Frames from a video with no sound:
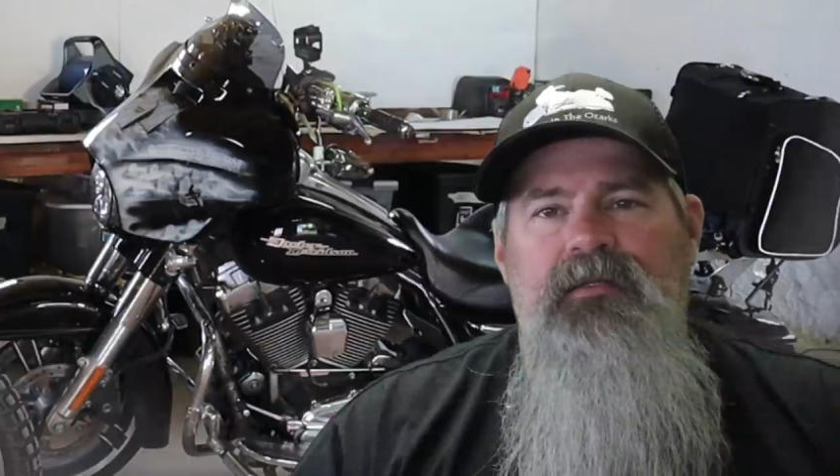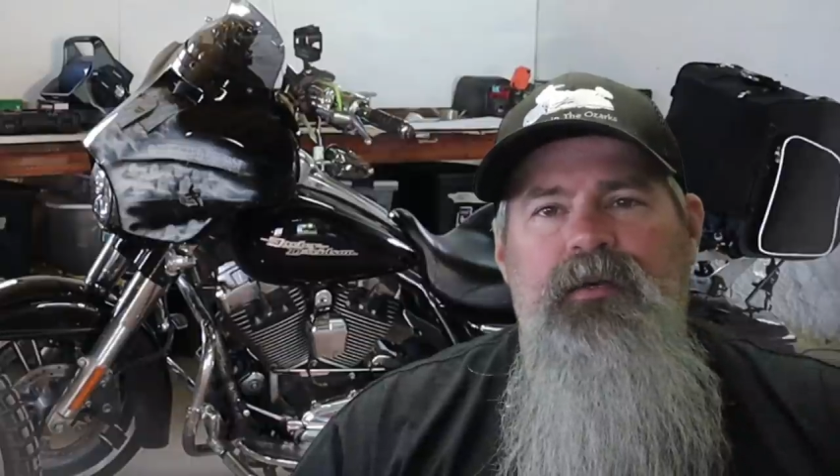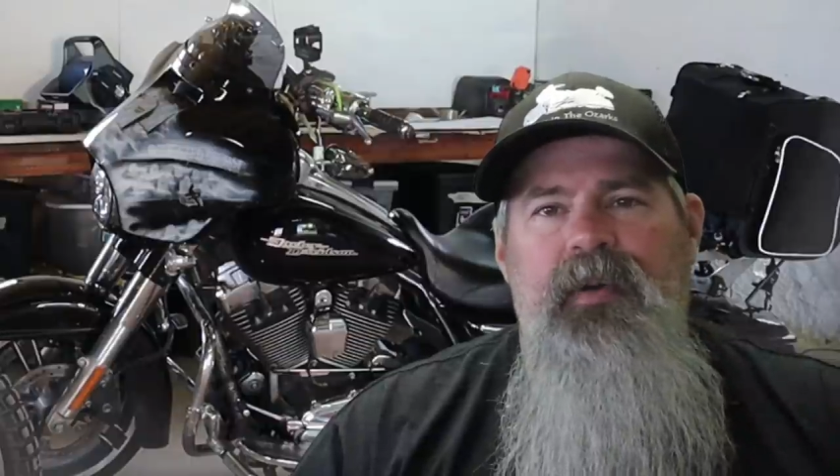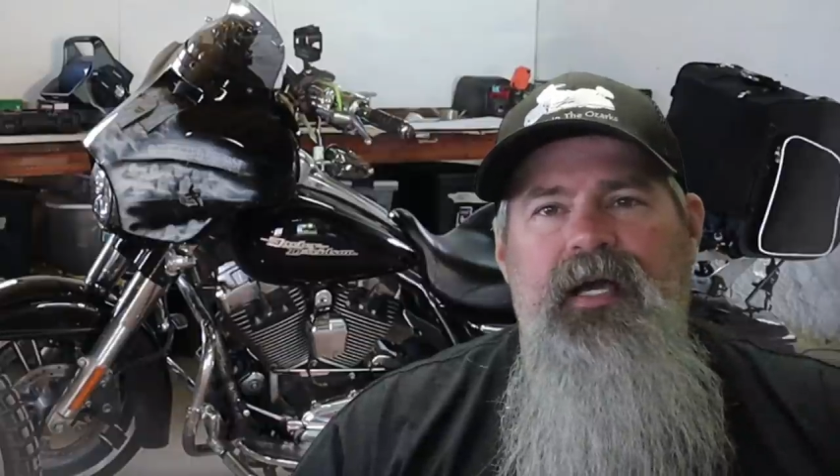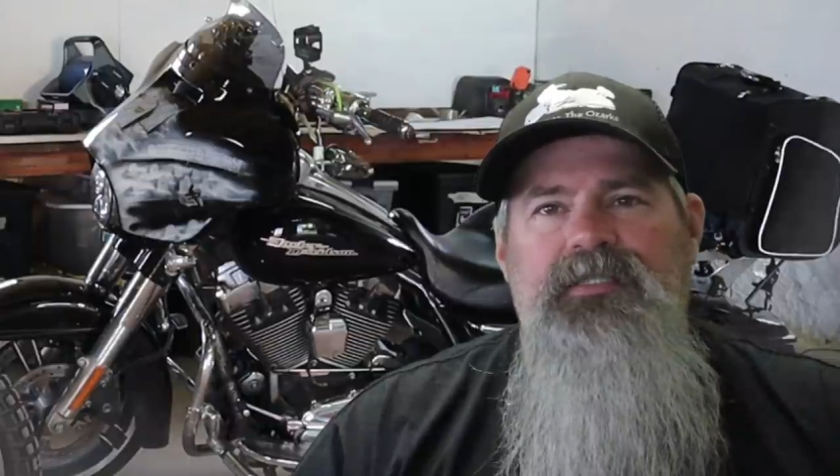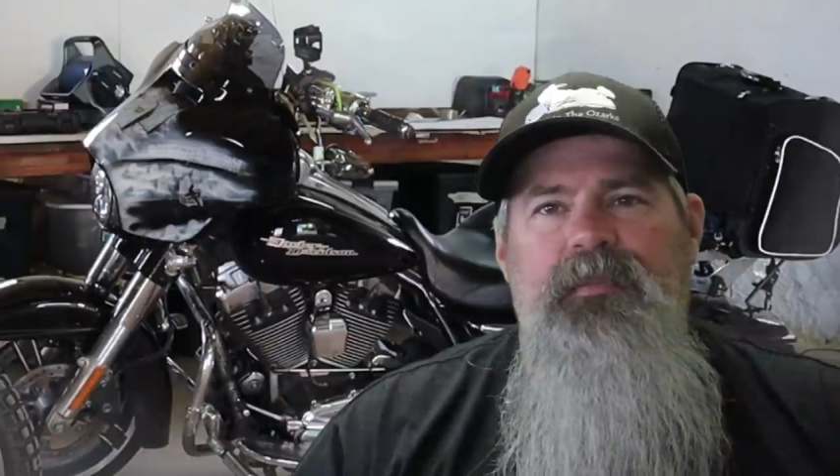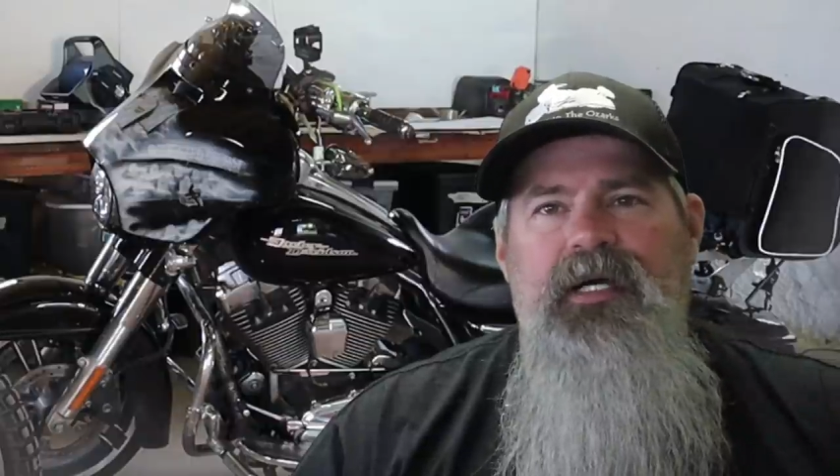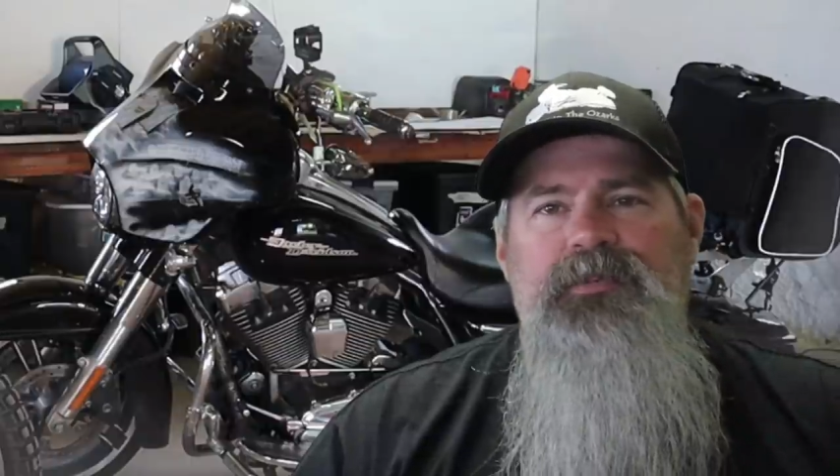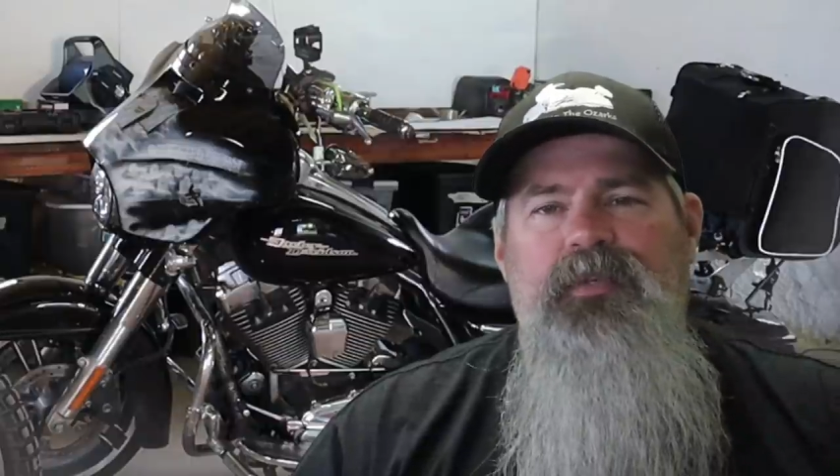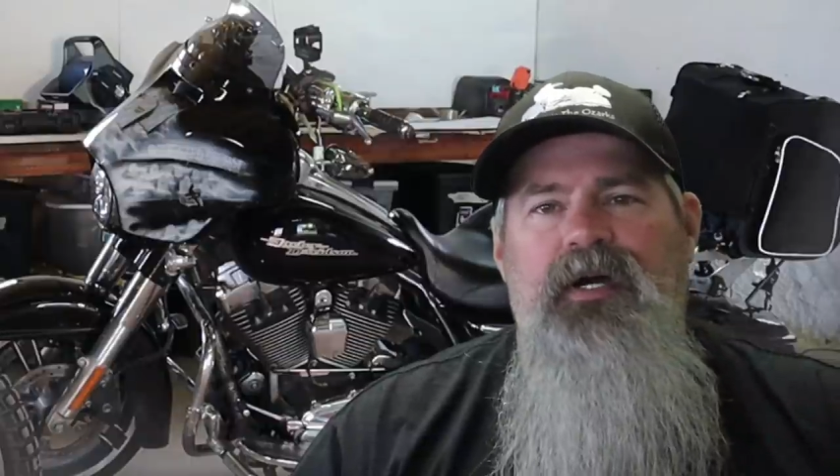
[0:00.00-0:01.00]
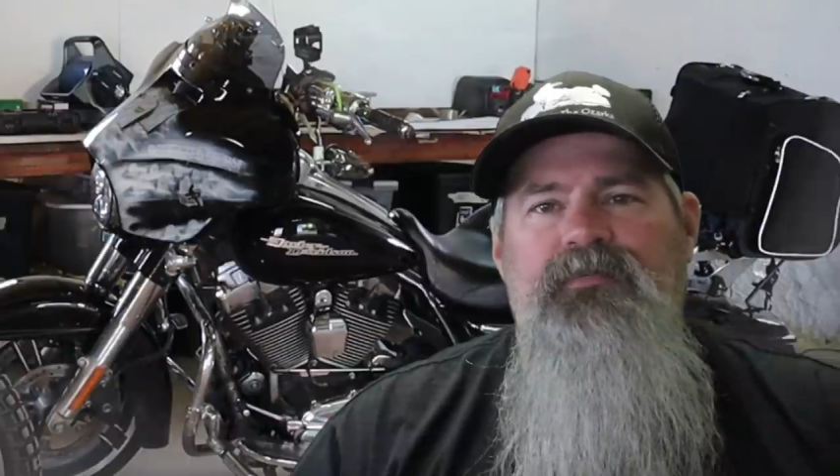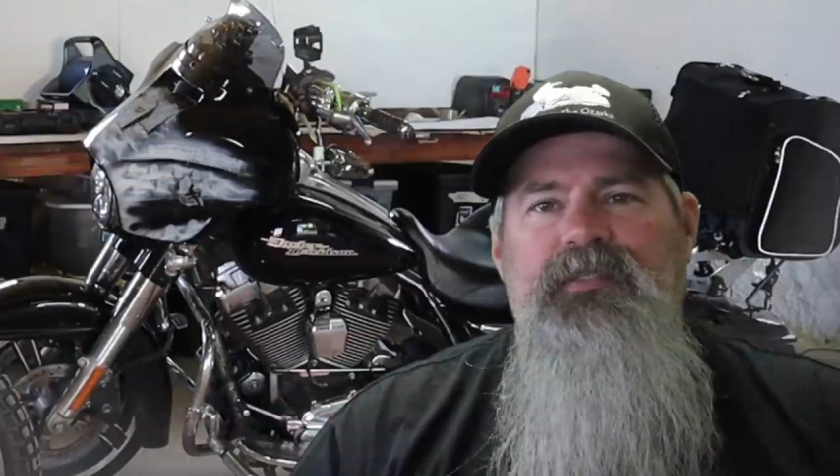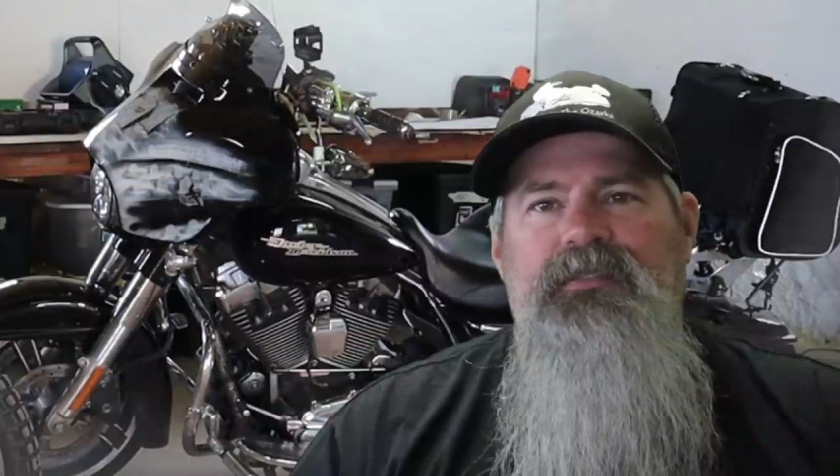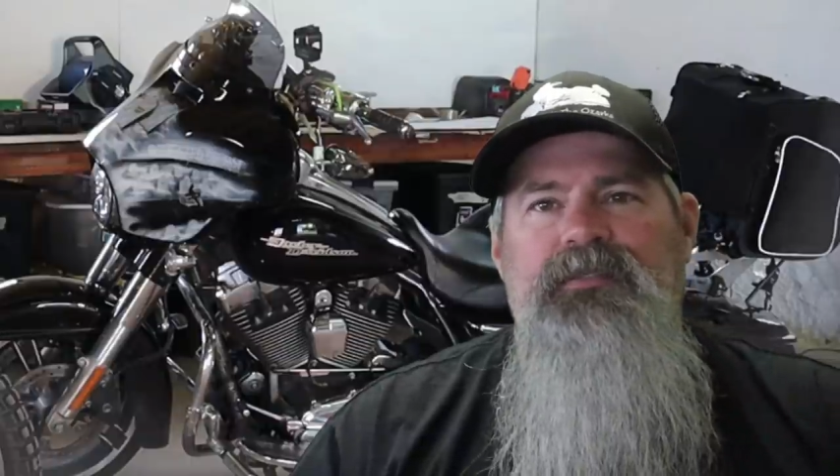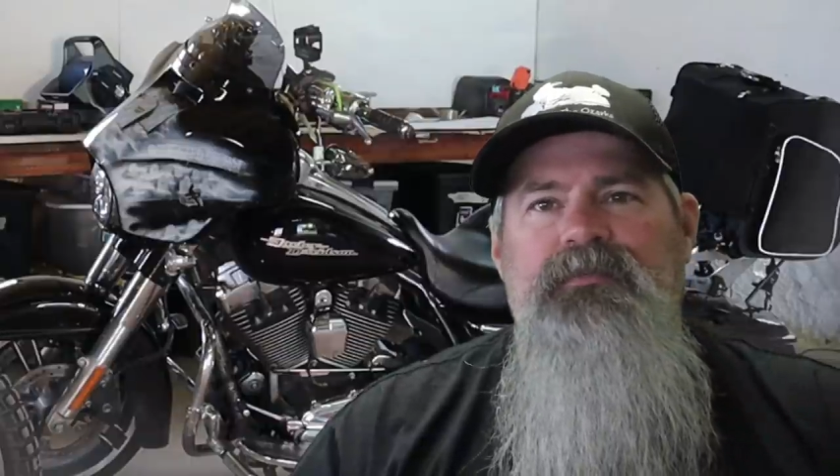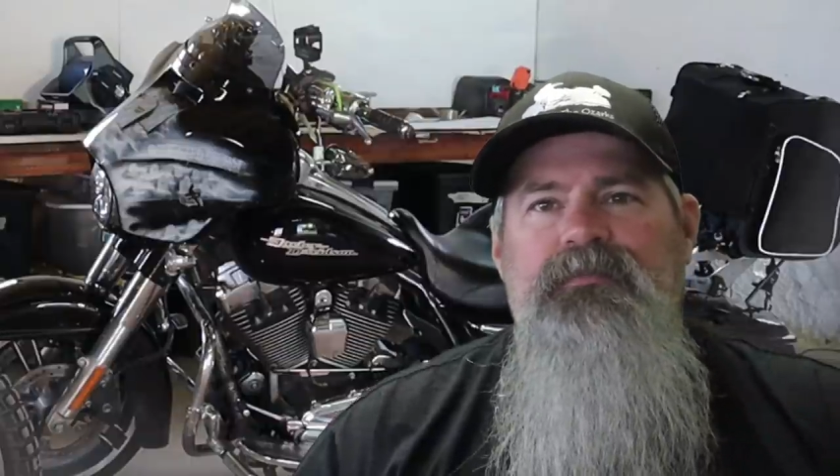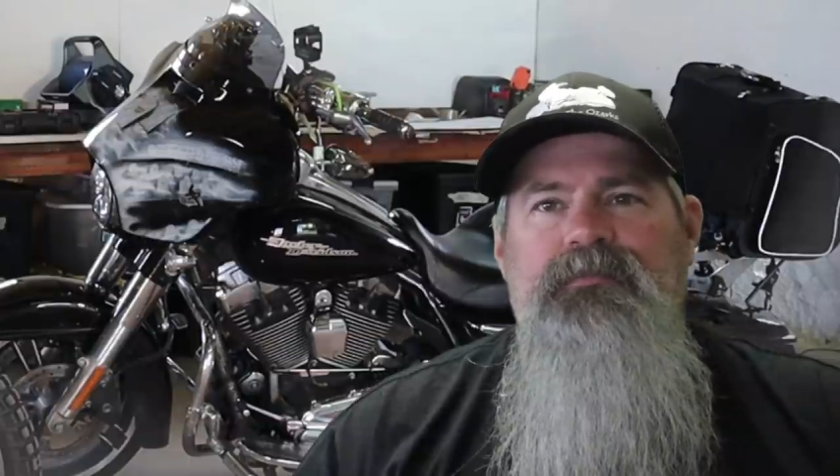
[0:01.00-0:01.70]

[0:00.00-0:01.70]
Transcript: to maximize profits.